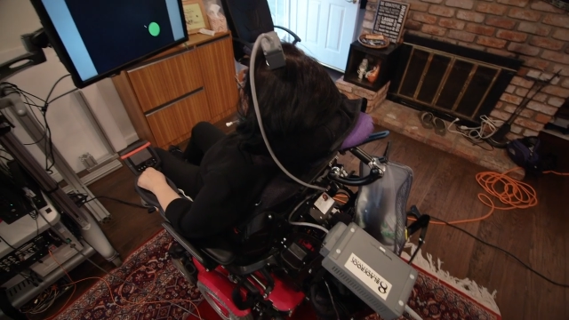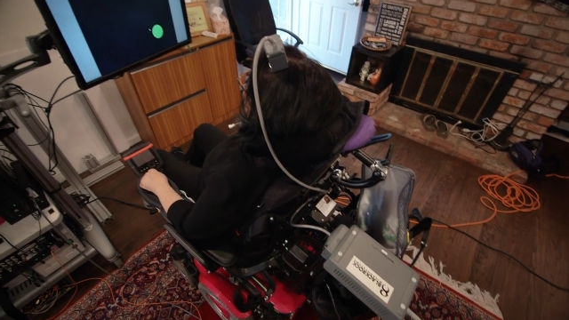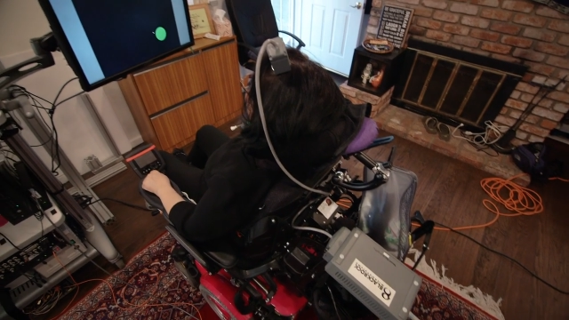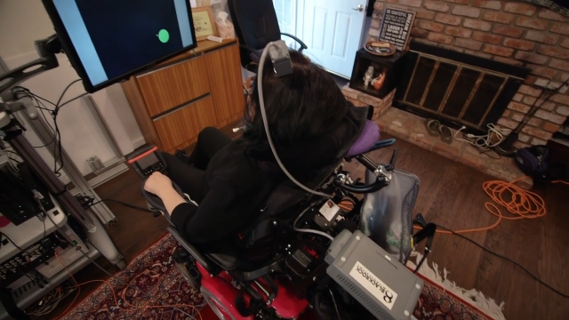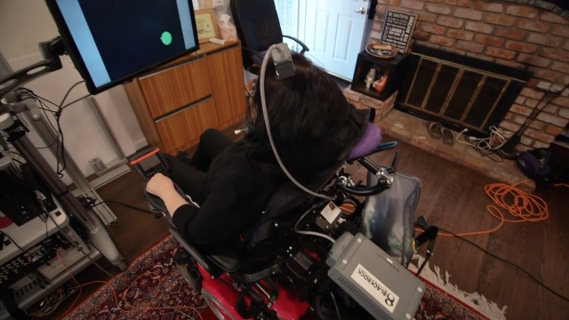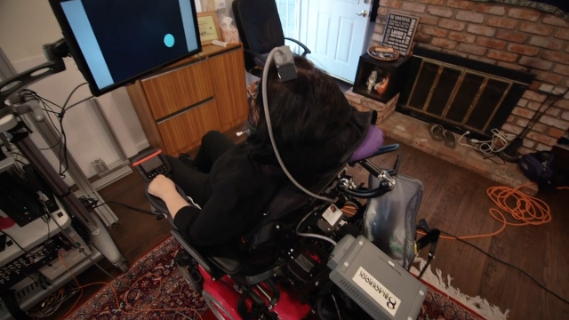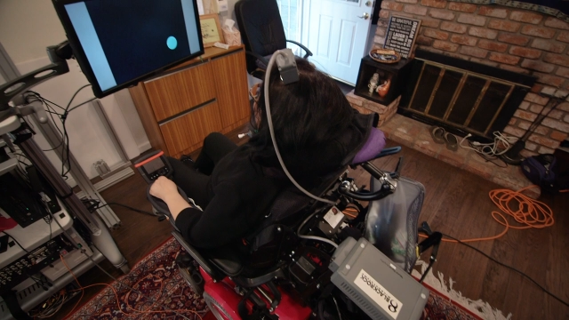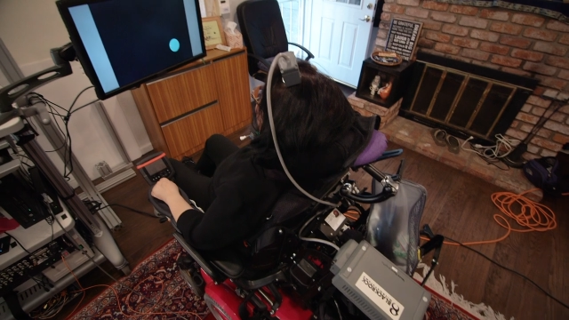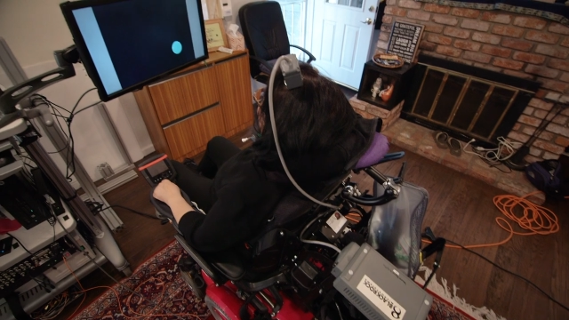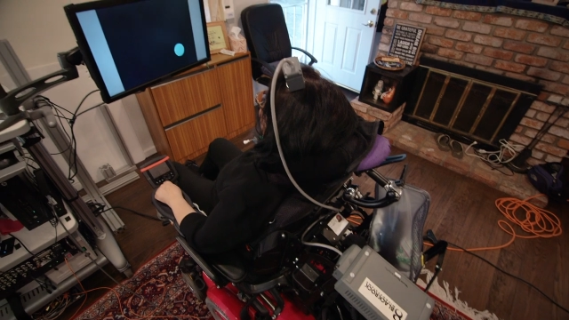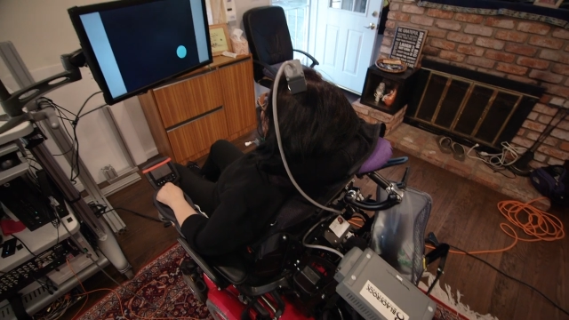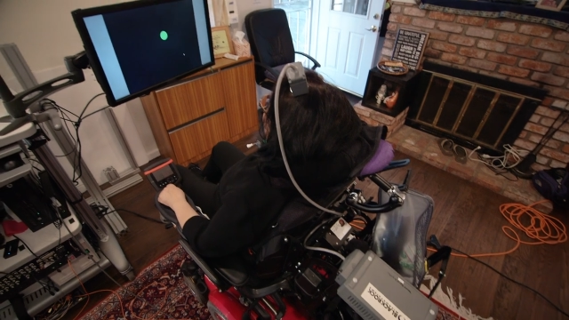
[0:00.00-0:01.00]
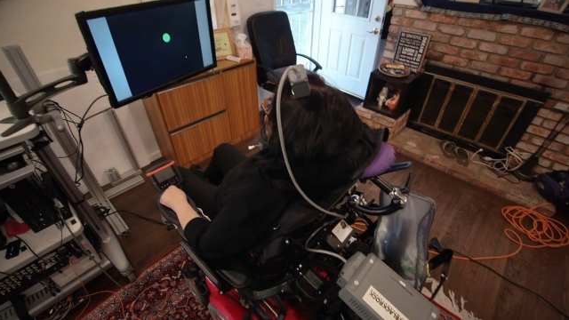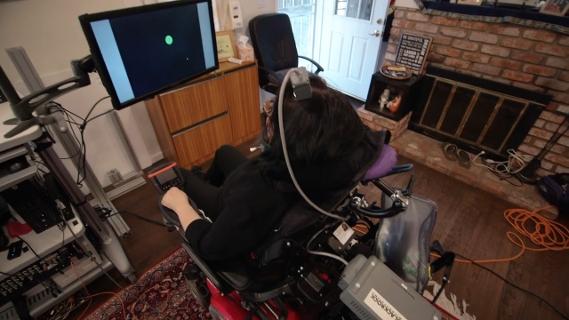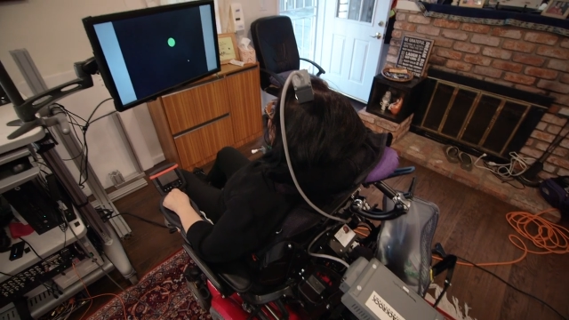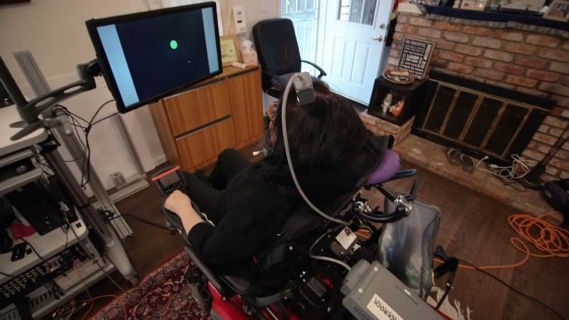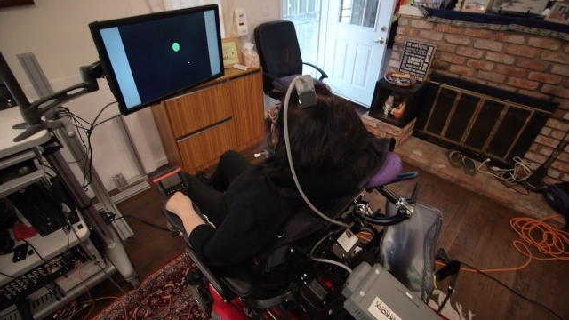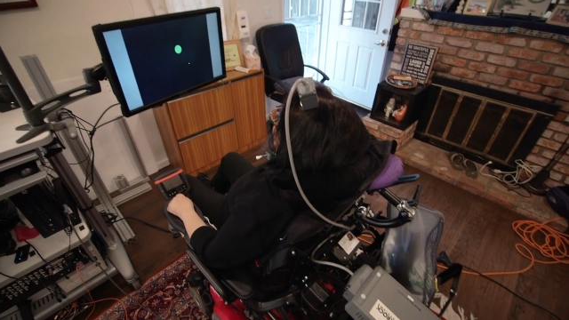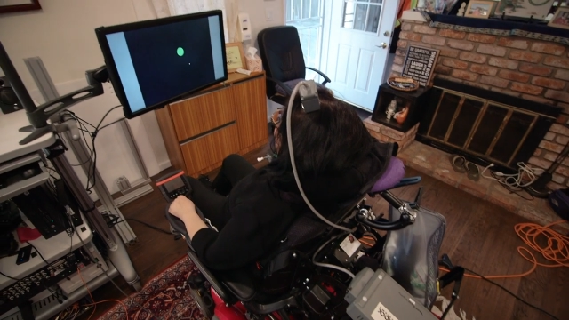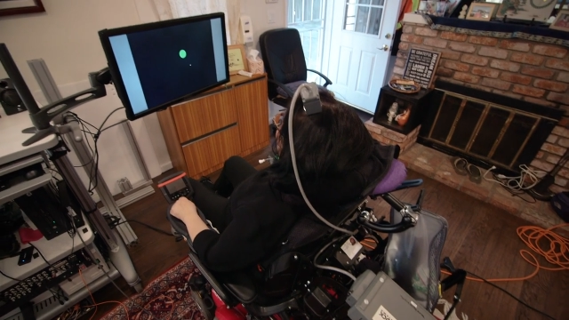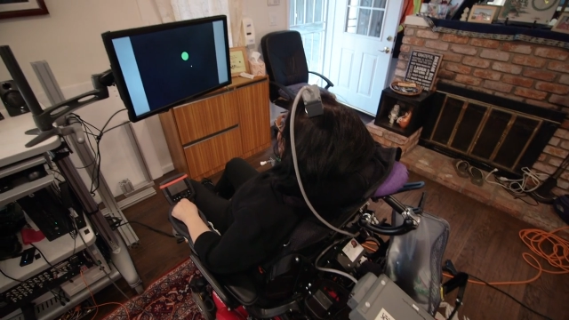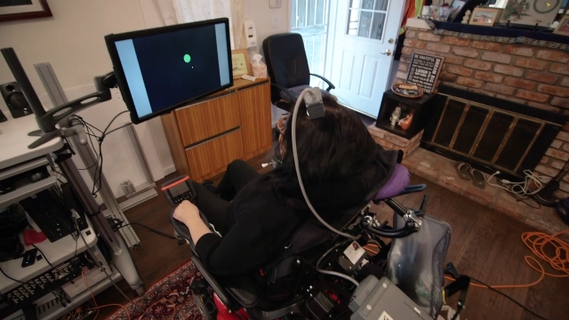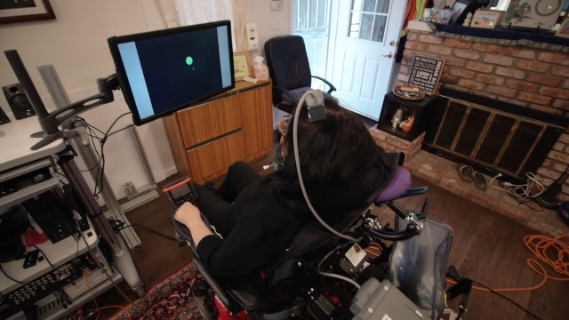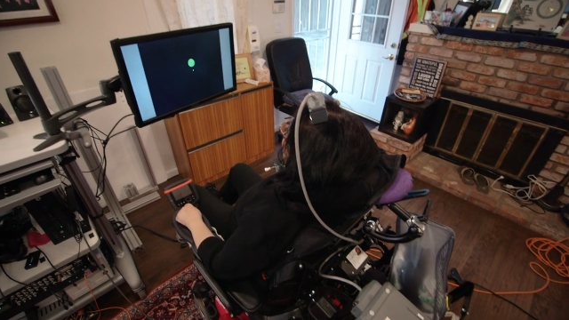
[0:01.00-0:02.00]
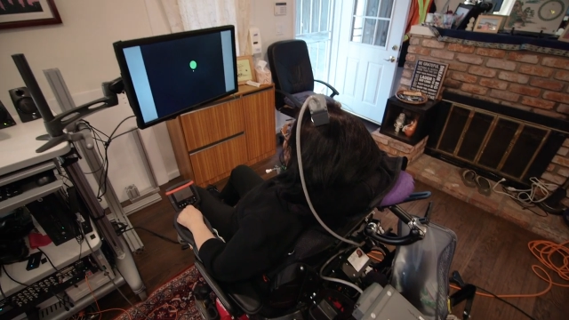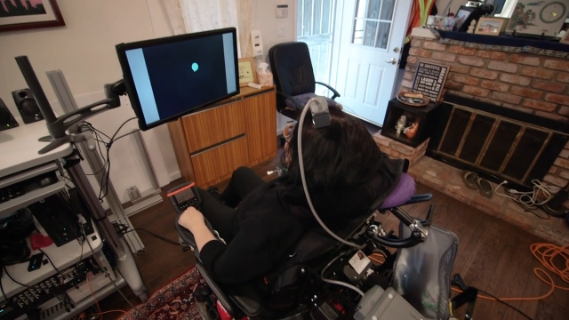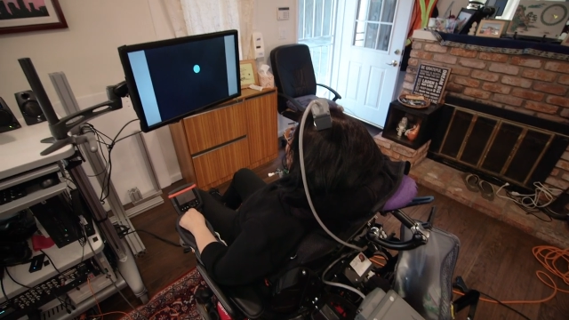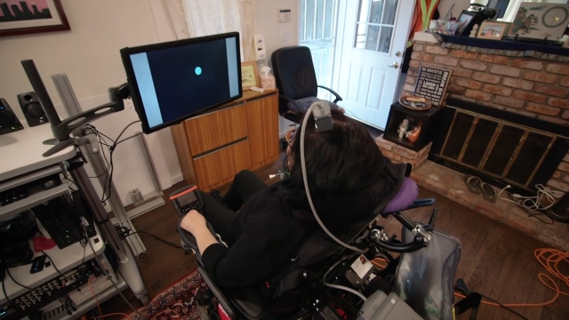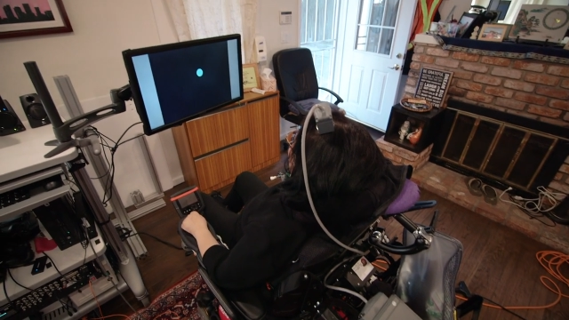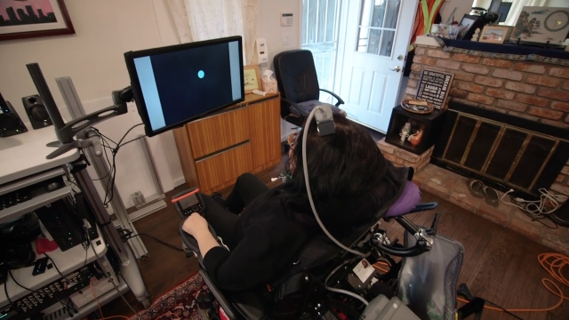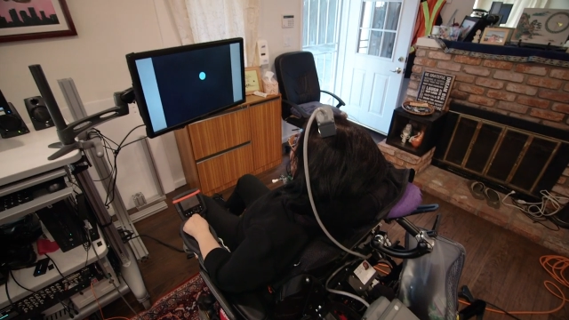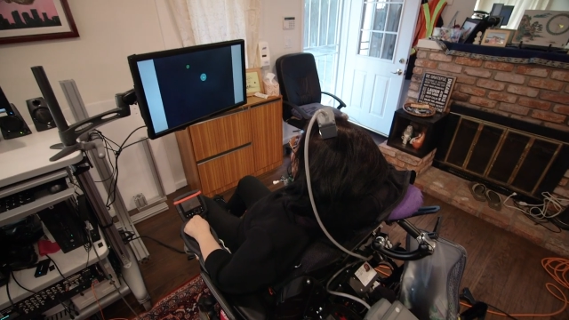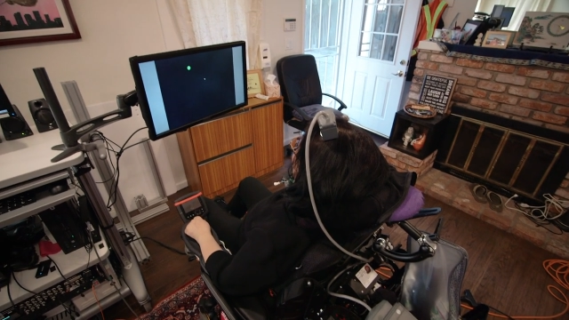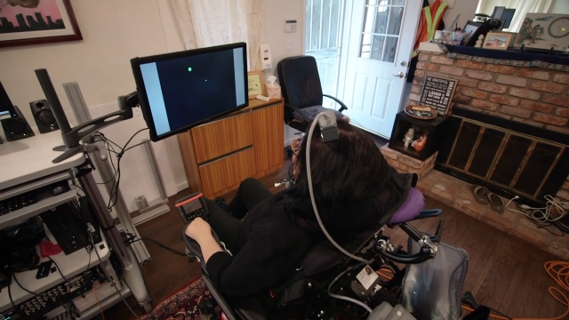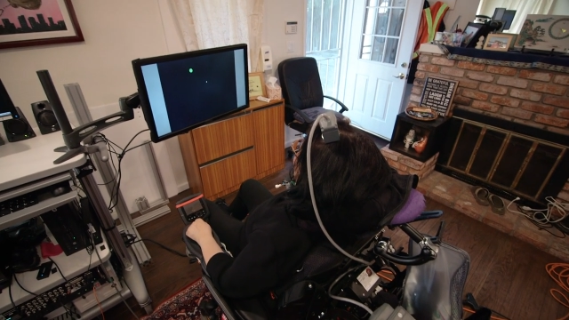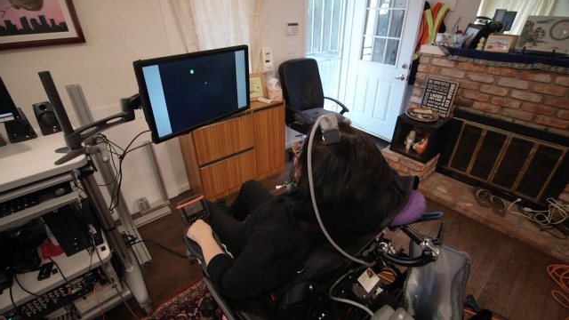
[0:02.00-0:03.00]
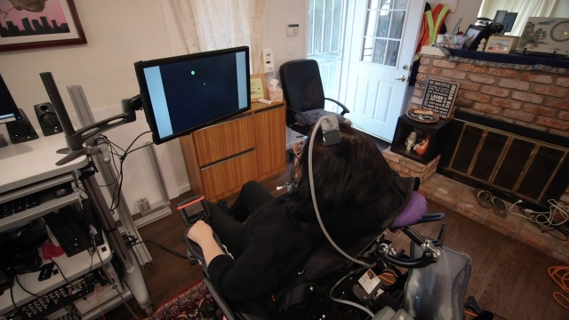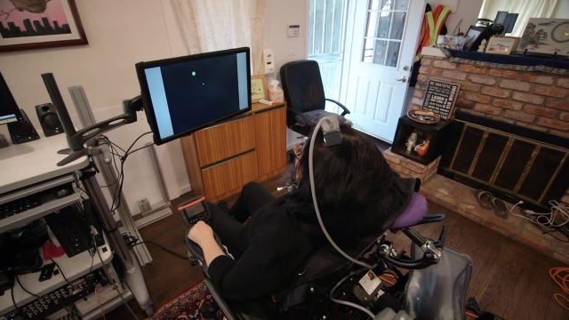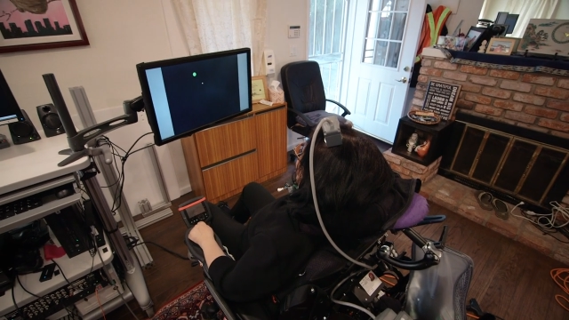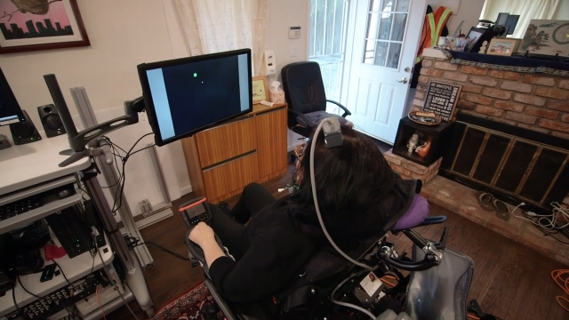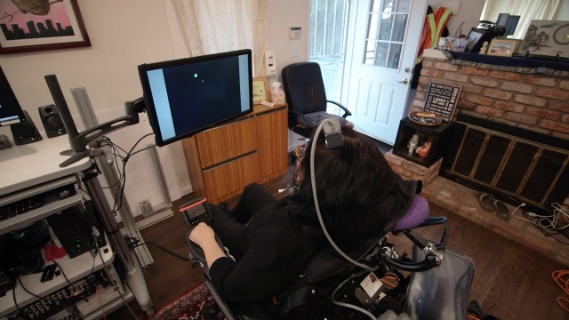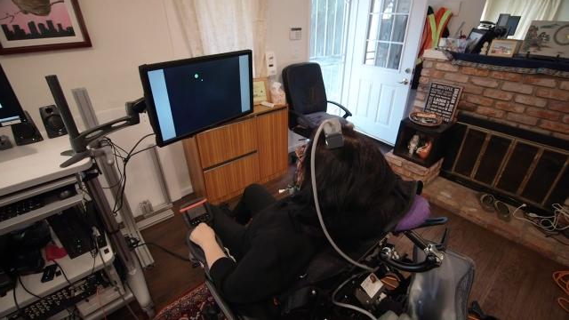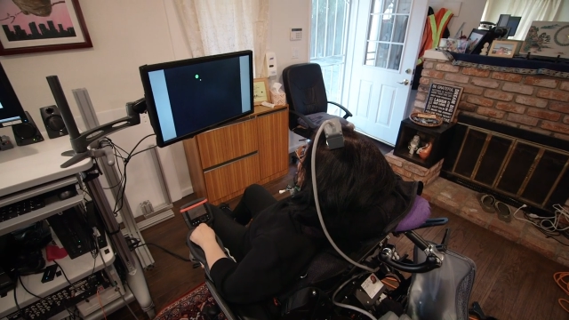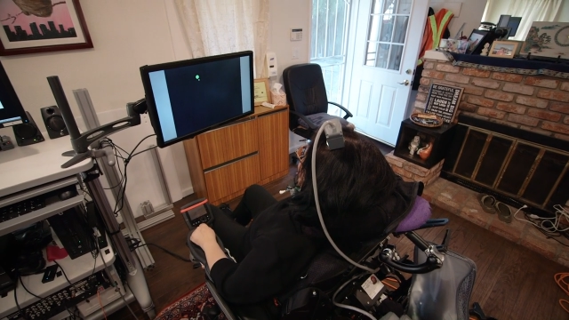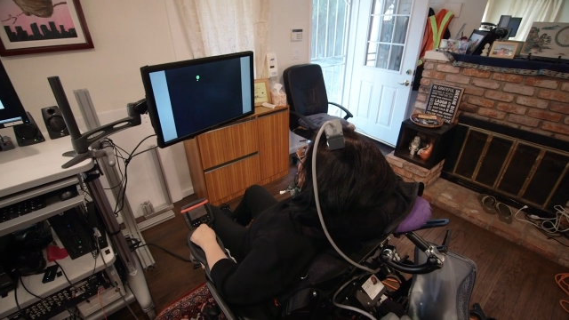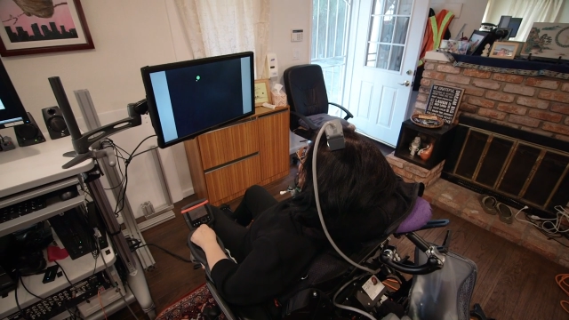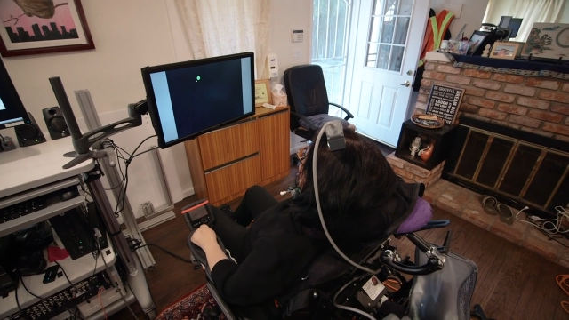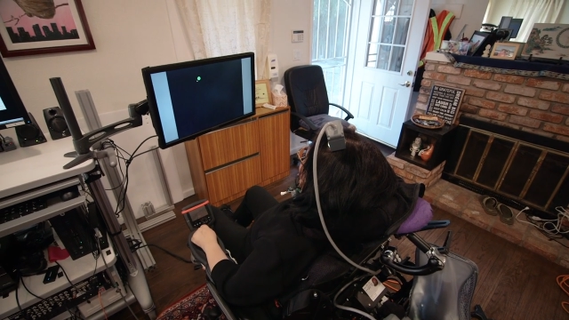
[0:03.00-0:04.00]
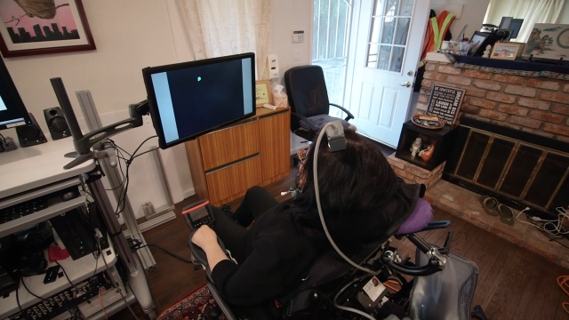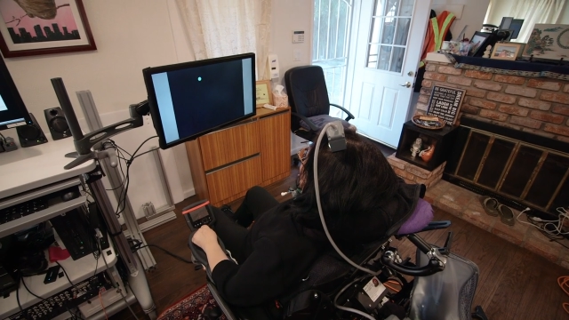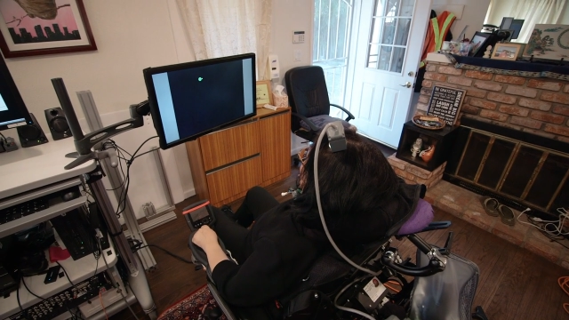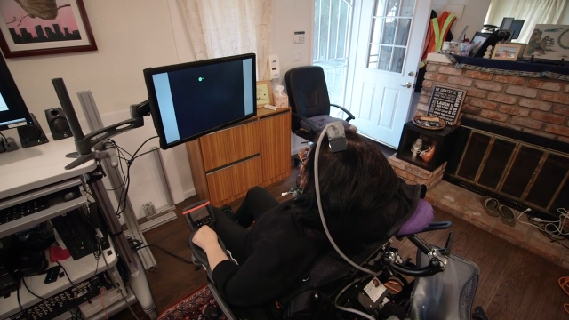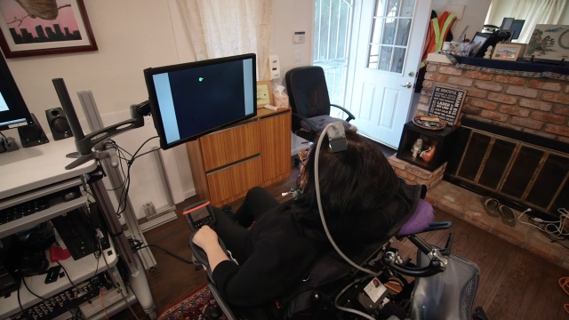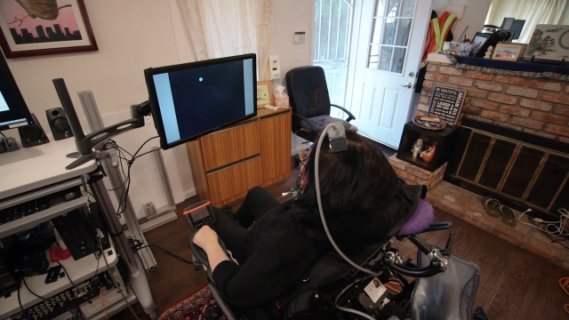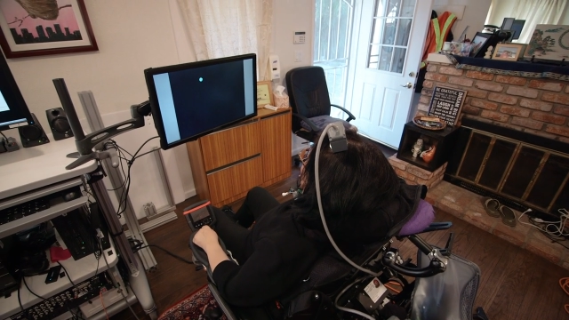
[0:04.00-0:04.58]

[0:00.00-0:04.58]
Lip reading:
No face is visible, so there are no lips to read.